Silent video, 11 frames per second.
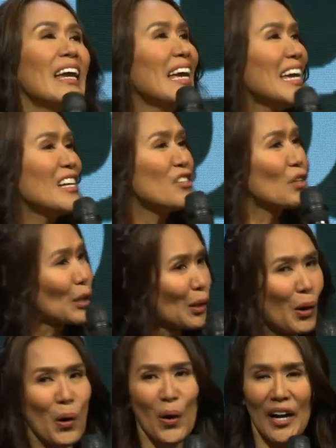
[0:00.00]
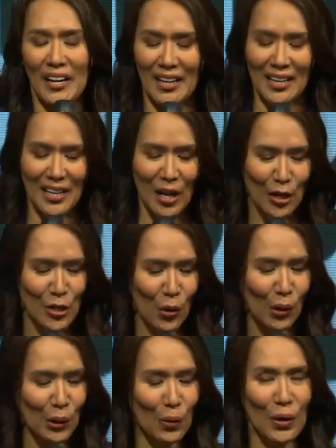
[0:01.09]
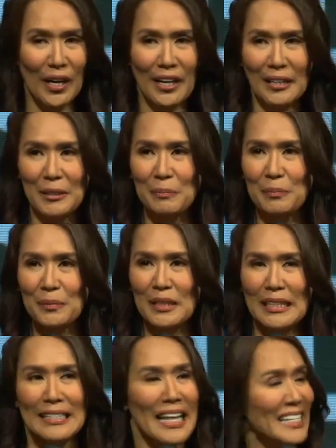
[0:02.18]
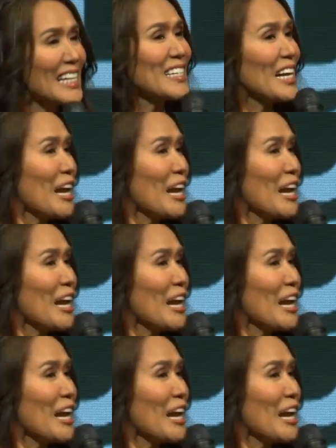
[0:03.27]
Is the Lord your Lord? This is the